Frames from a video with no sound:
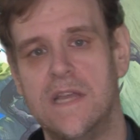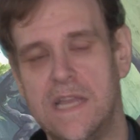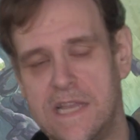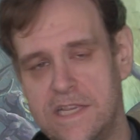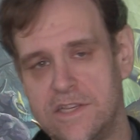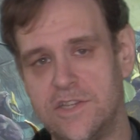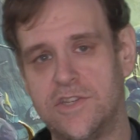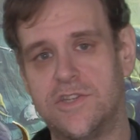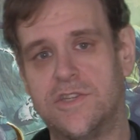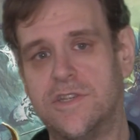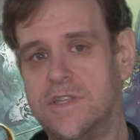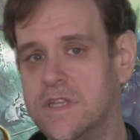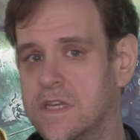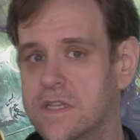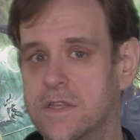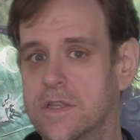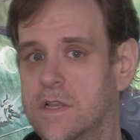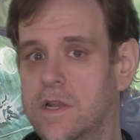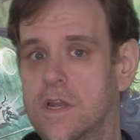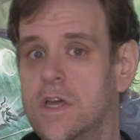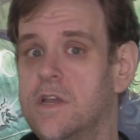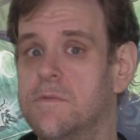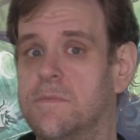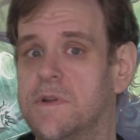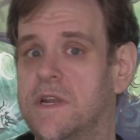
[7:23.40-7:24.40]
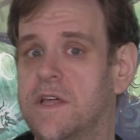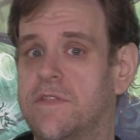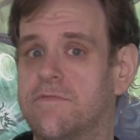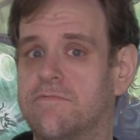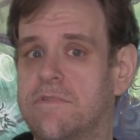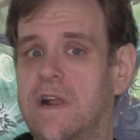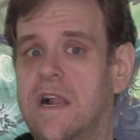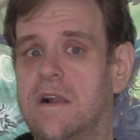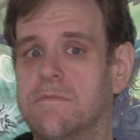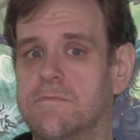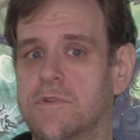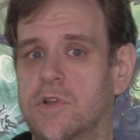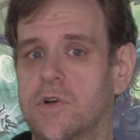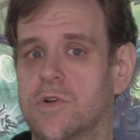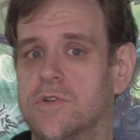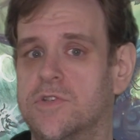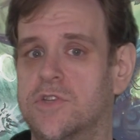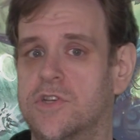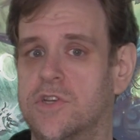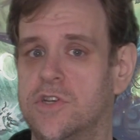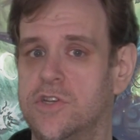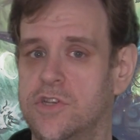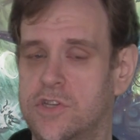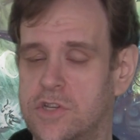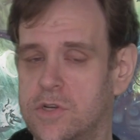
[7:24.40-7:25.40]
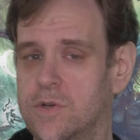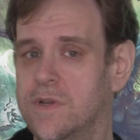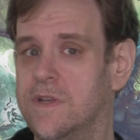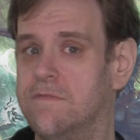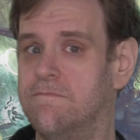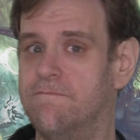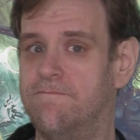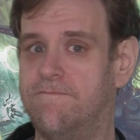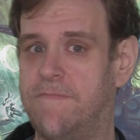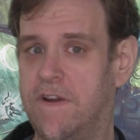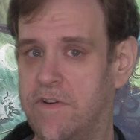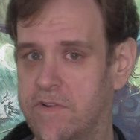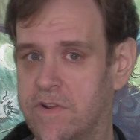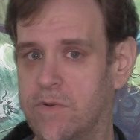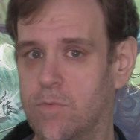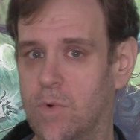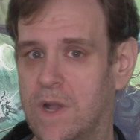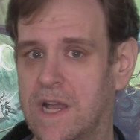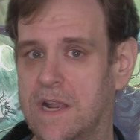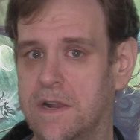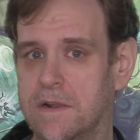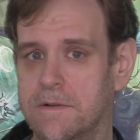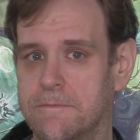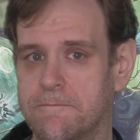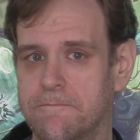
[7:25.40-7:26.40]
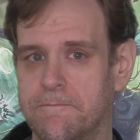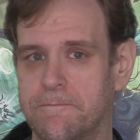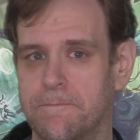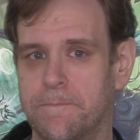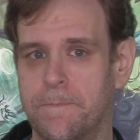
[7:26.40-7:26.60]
It's that Lumineth Realm Lords can do it very well.